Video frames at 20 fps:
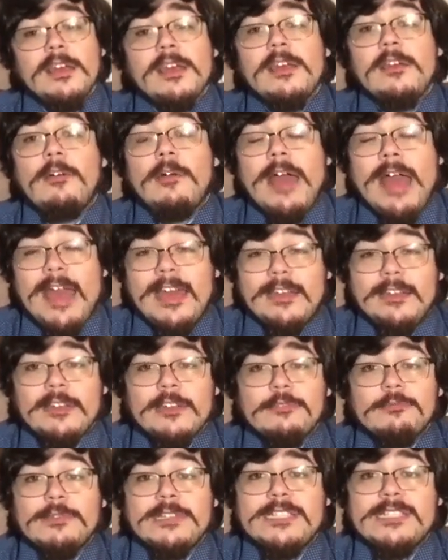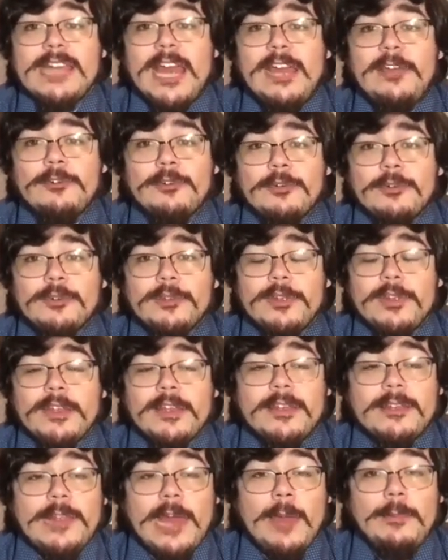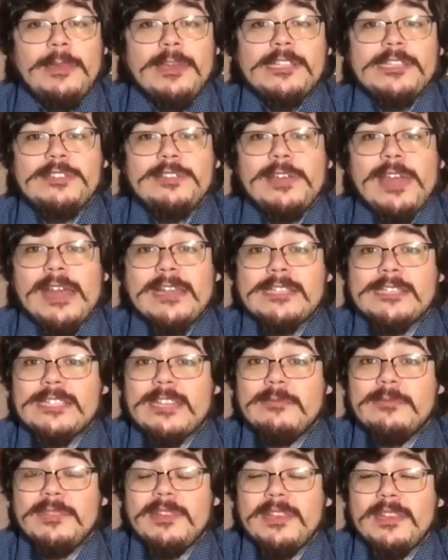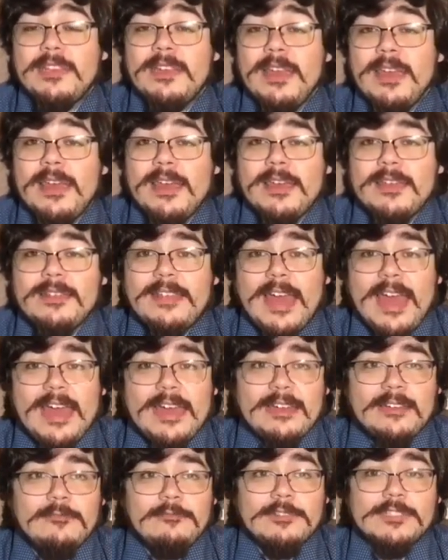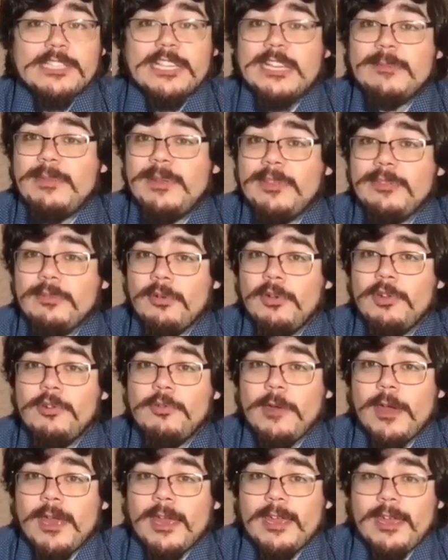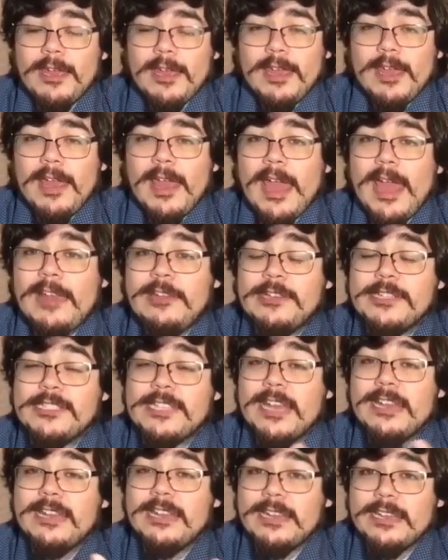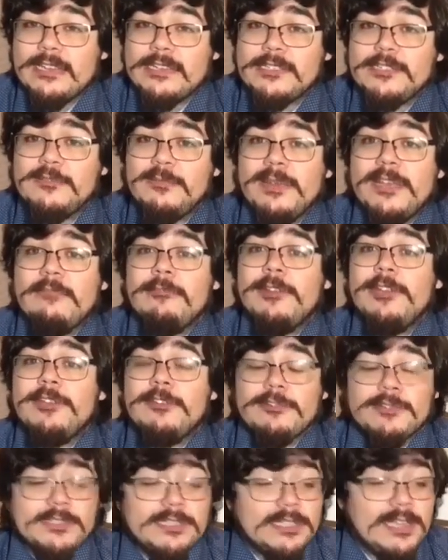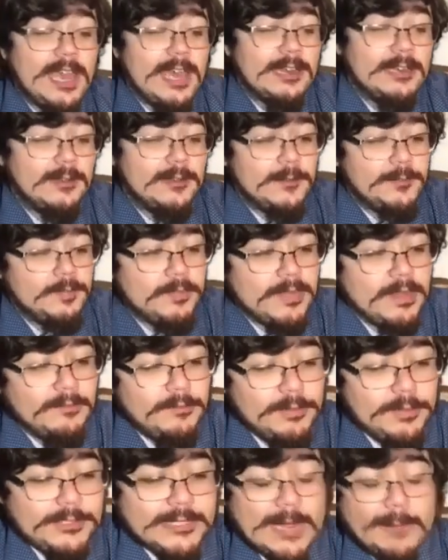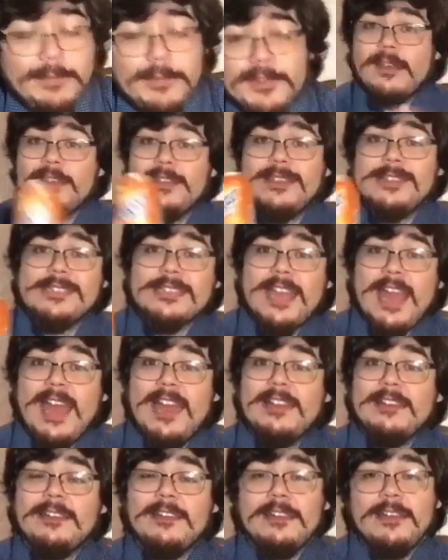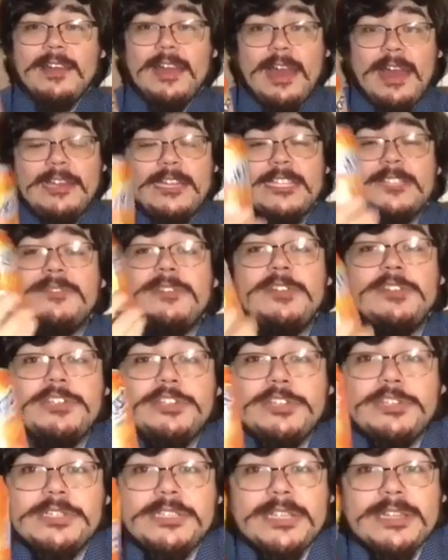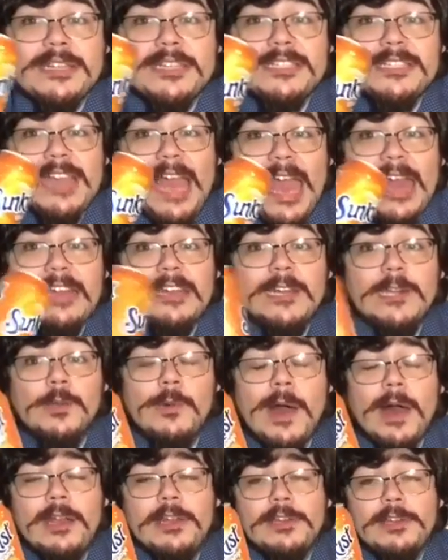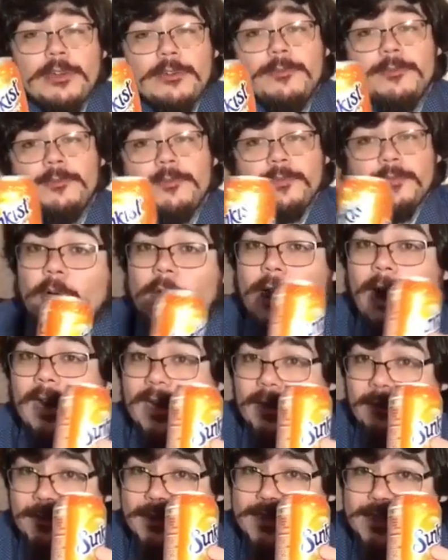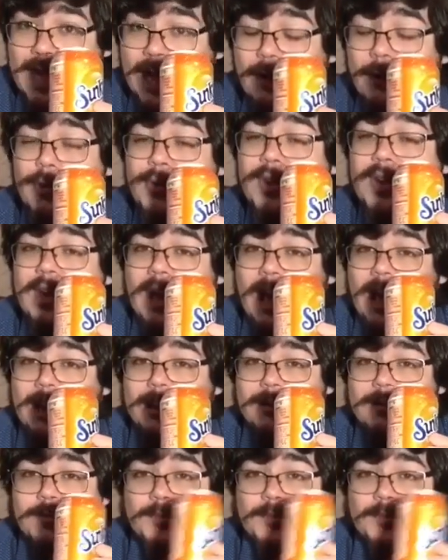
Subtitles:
And recycle. That means you get something that was going to be thrown away and you send it in to be reused again. For example, this can. I just finished using this can a little while ago. Or I can recycle the can.